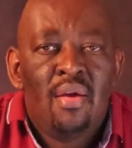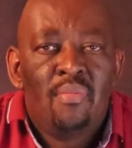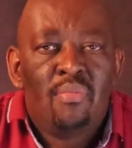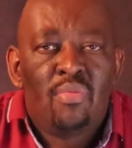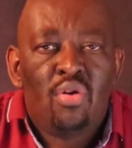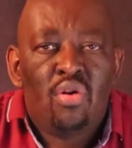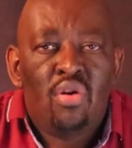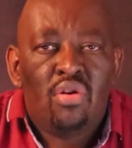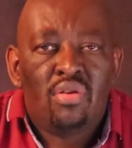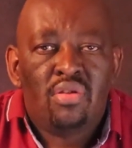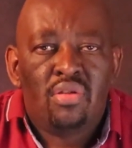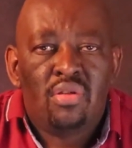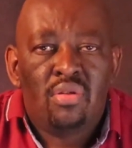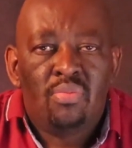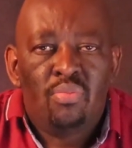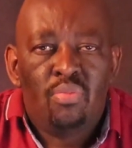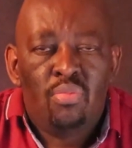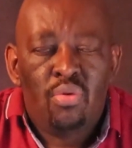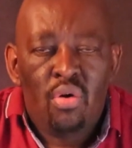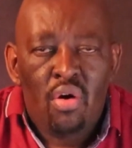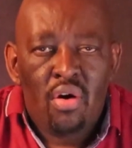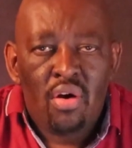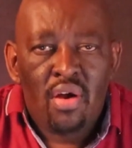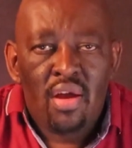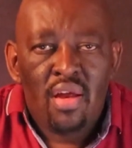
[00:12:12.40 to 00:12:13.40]
because
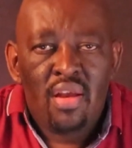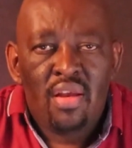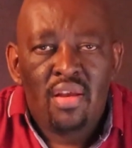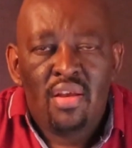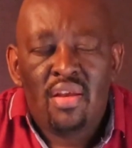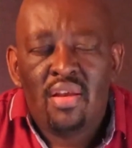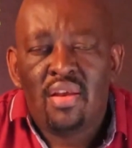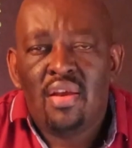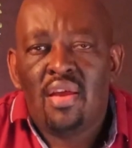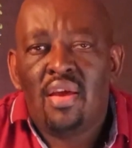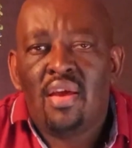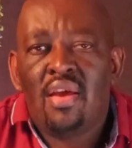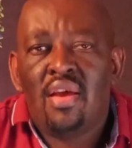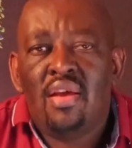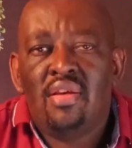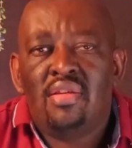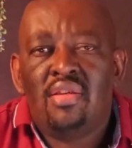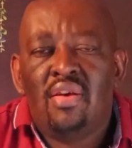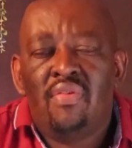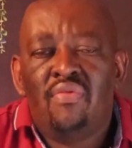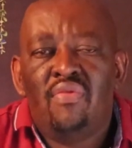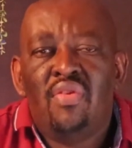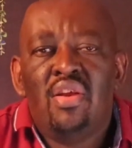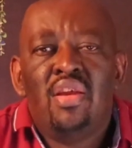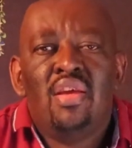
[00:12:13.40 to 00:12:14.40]
blogging is
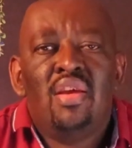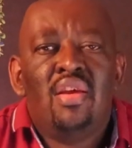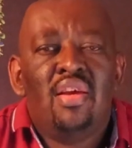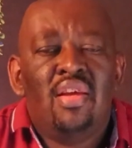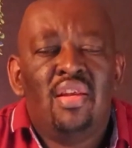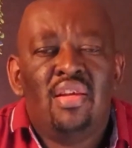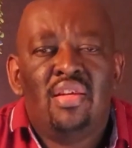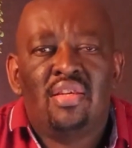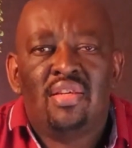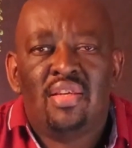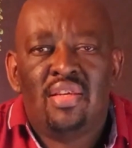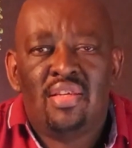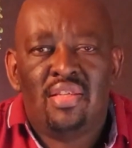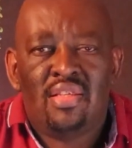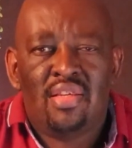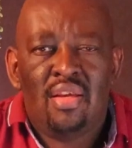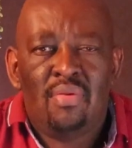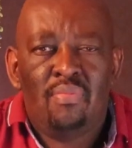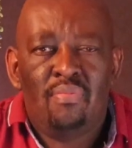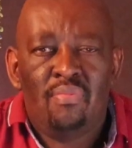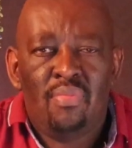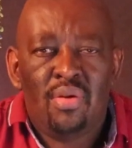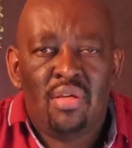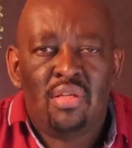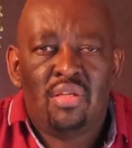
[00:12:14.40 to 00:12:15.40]
a very
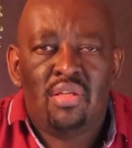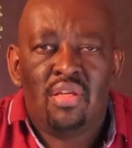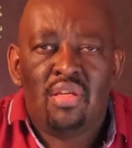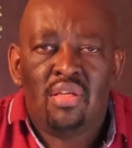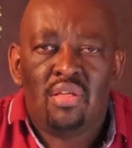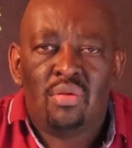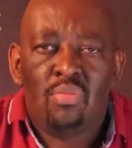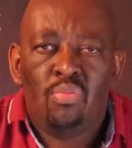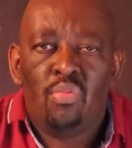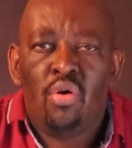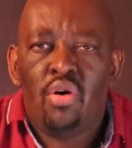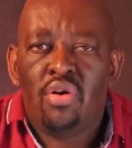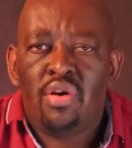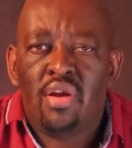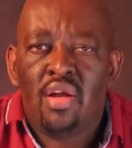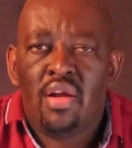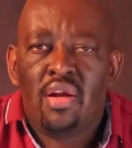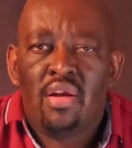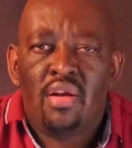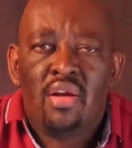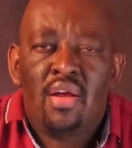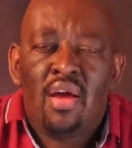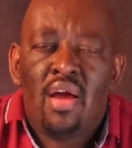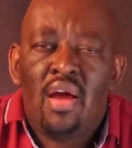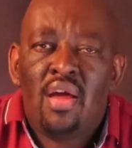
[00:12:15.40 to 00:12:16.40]
interesting business
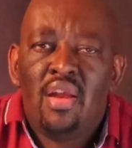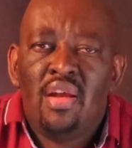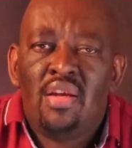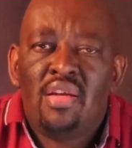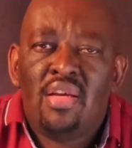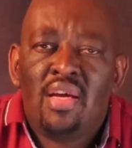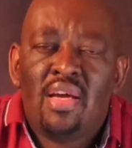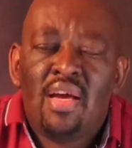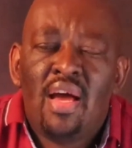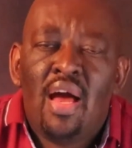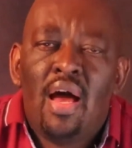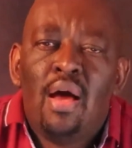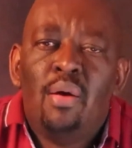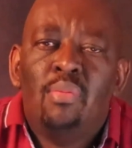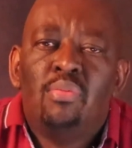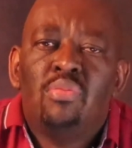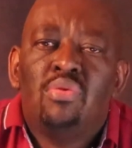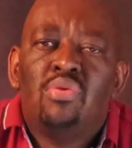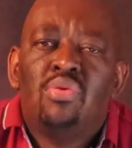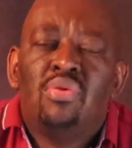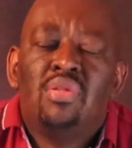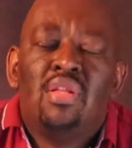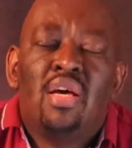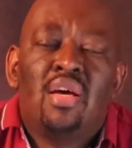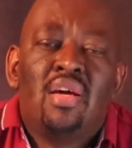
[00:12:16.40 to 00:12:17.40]
model and it
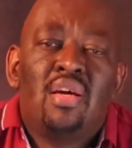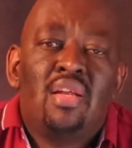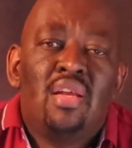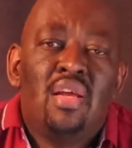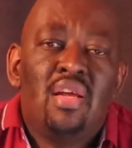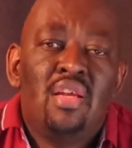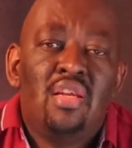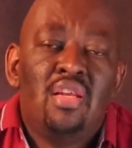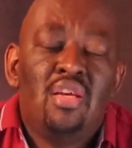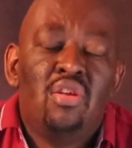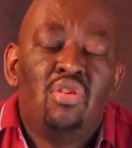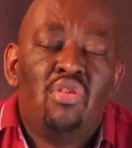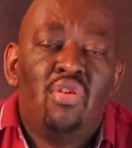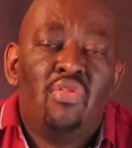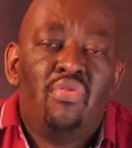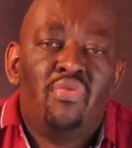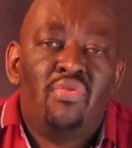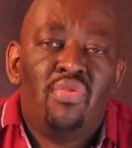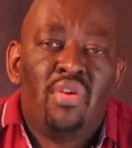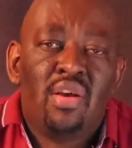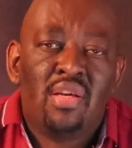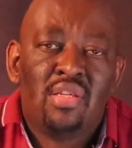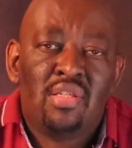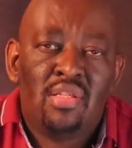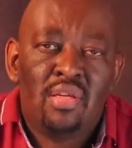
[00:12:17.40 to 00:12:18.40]
comes with a great deal of
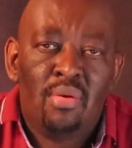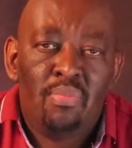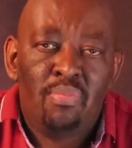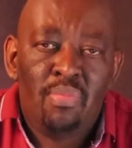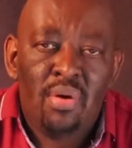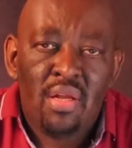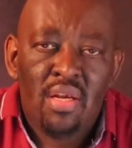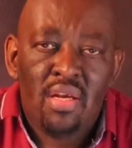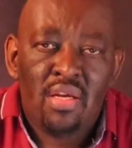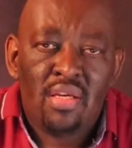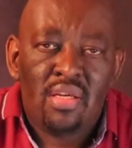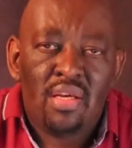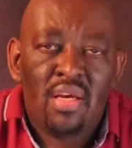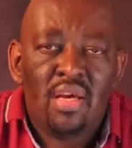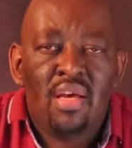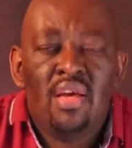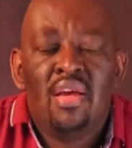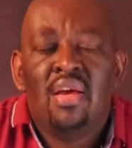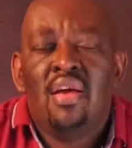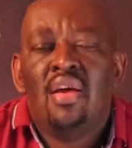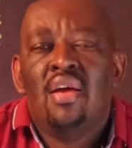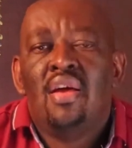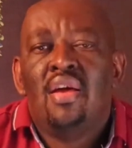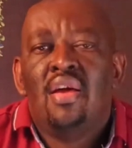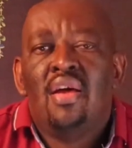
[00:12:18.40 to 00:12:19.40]
flexibility
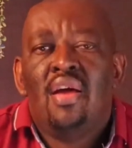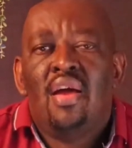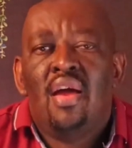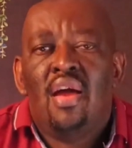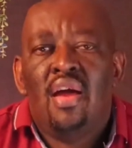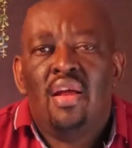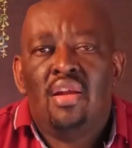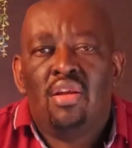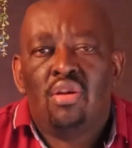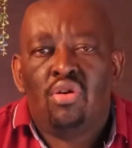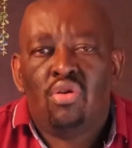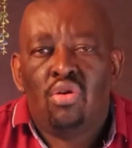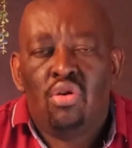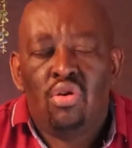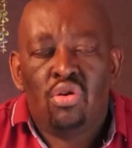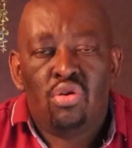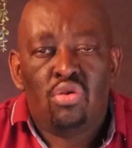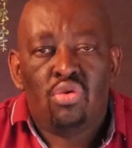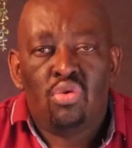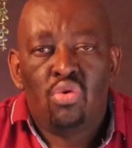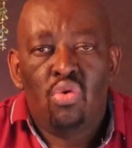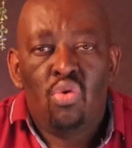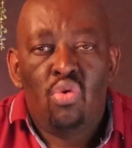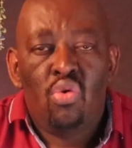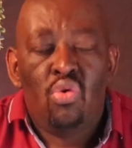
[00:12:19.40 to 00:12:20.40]
and
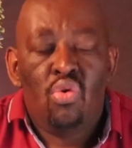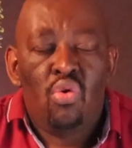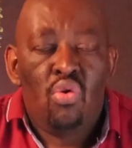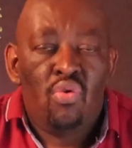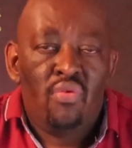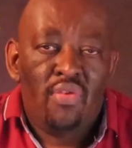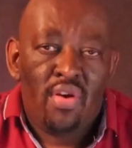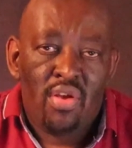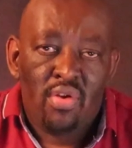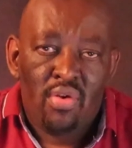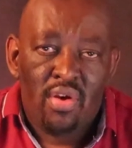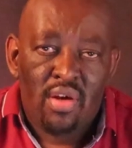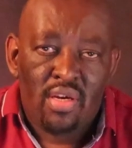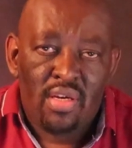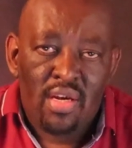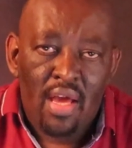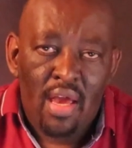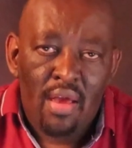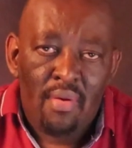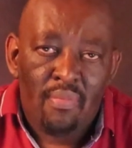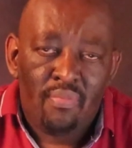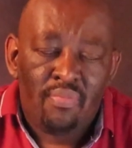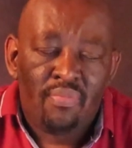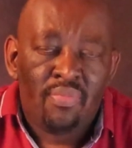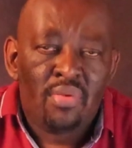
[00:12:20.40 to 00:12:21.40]
control over your
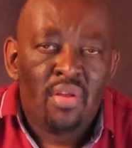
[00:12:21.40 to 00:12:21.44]
time,